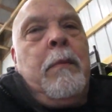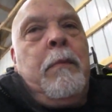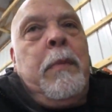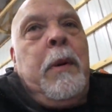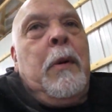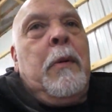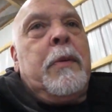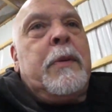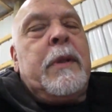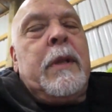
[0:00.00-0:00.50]

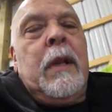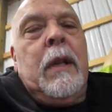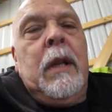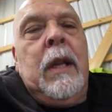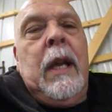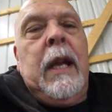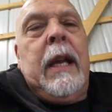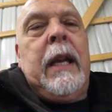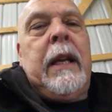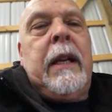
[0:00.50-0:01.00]
post a
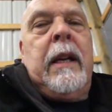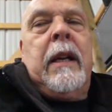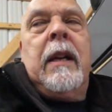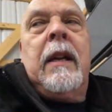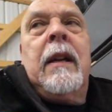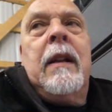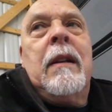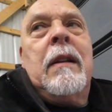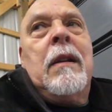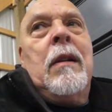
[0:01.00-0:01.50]
link
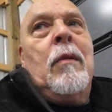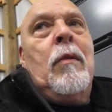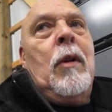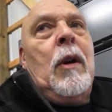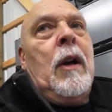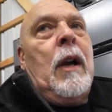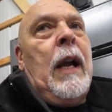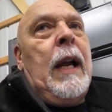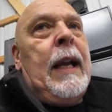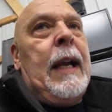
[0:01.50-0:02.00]
to
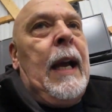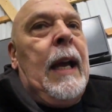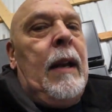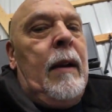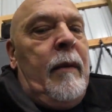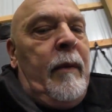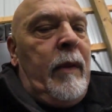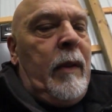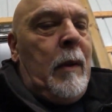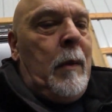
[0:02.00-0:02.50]
where I got
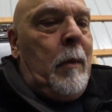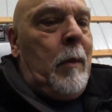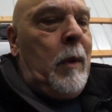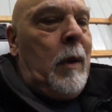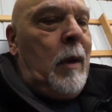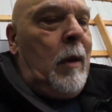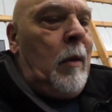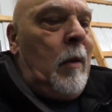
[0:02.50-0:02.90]
them from,